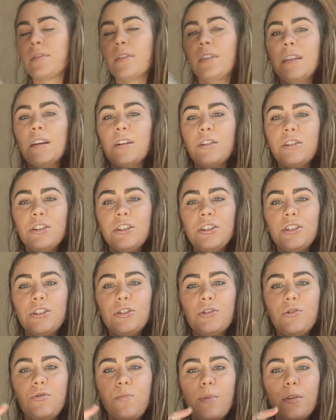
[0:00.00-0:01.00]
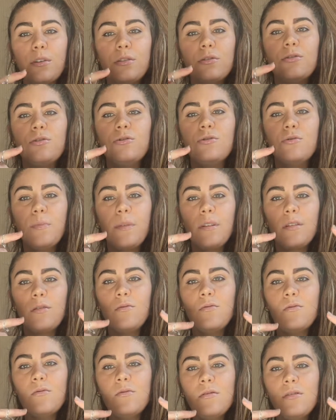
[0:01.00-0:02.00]
They're just super, super
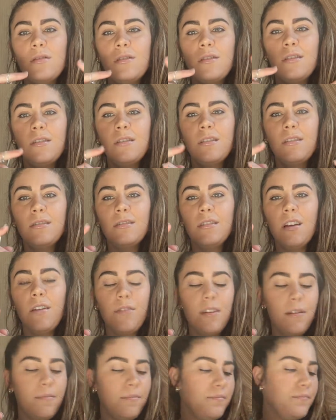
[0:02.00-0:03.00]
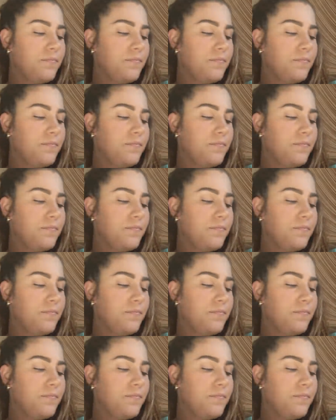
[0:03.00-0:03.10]
cool. Love them.